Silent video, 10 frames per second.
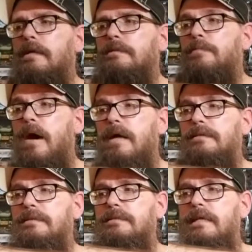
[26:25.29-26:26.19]
It's a box
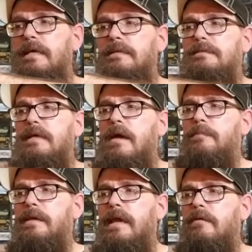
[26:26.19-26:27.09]
of 6.
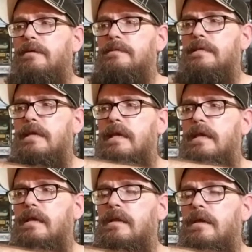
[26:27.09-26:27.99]
I'm
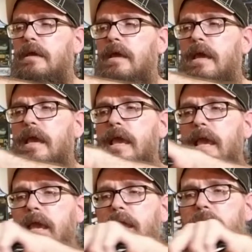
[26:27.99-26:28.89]
guaranteed
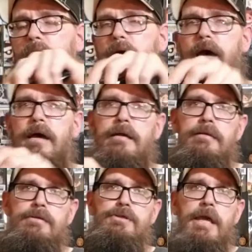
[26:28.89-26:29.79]
a
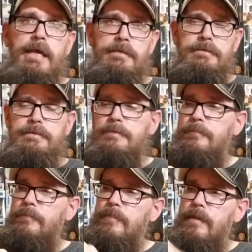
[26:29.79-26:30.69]
chase,
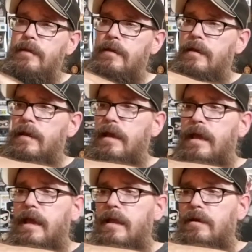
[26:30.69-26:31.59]

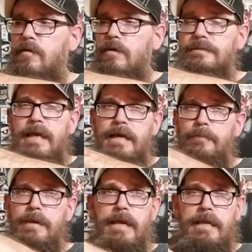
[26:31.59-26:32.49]
and of course that
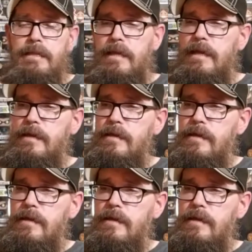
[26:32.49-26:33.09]
could be anything.